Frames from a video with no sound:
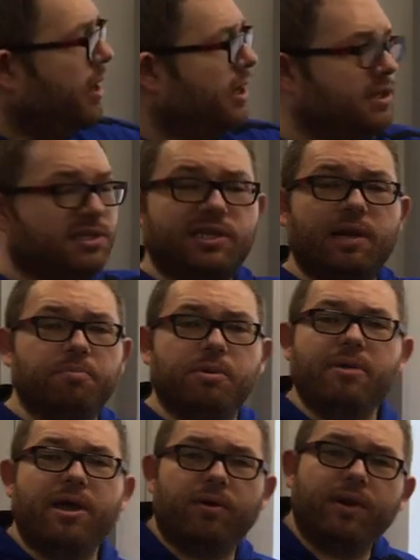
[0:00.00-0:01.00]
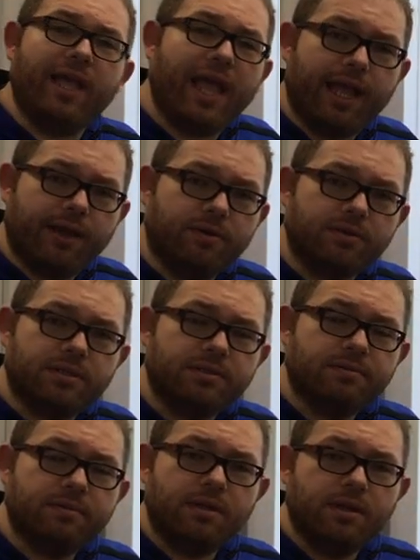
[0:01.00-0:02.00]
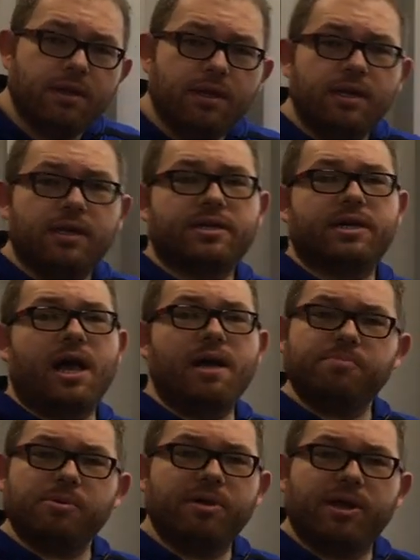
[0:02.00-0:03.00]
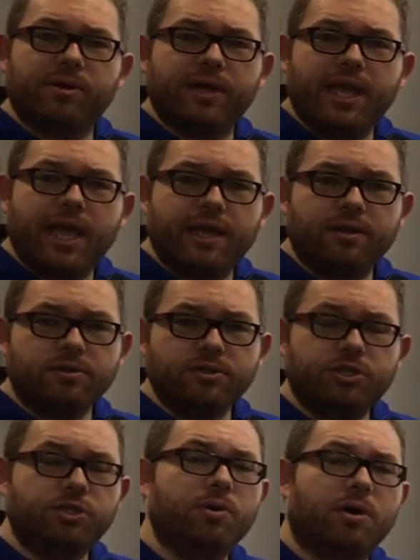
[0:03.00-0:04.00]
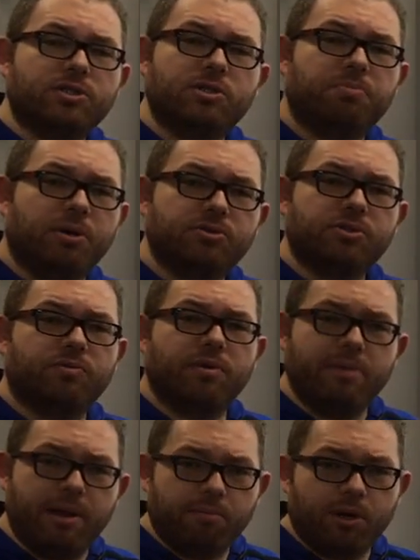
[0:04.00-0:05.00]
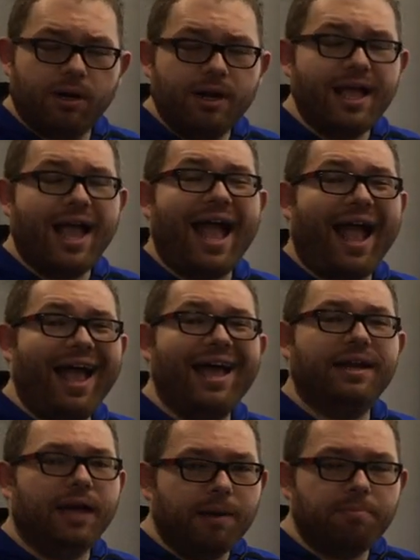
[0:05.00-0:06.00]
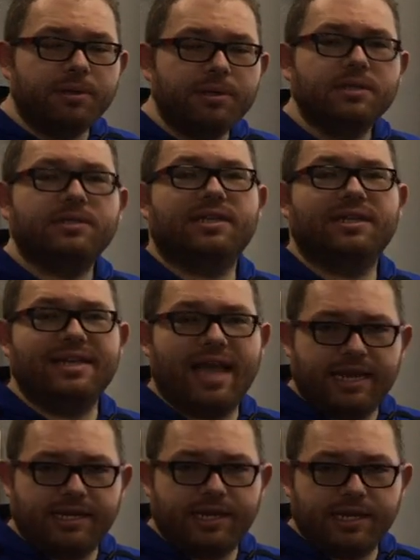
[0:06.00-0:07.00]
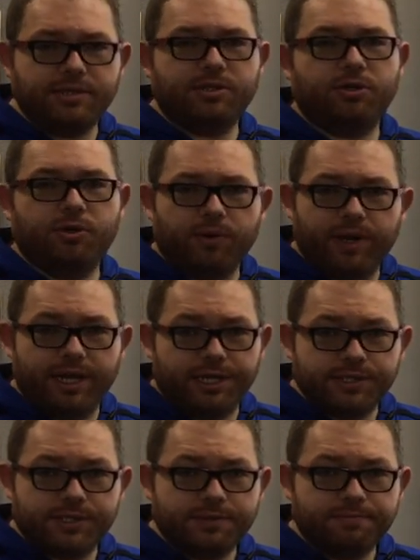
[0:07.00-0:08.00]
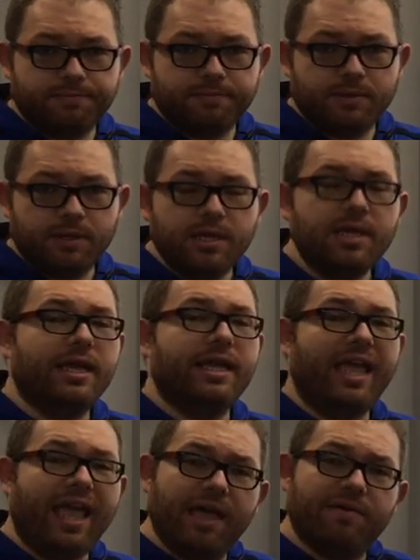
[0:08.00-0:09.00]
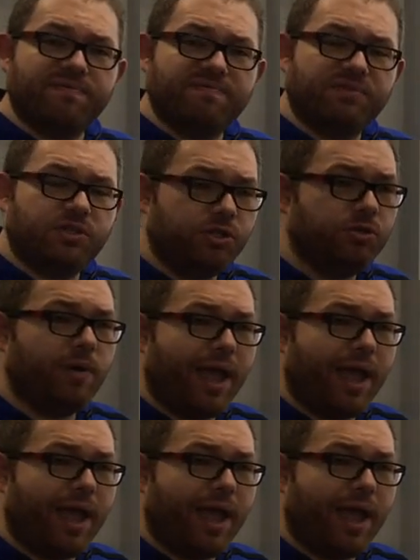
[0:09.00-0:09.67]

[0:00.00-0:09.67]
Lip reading: and supplementary angles. Complementary angles, you are supposed to remember, add up to 90 degrees. If two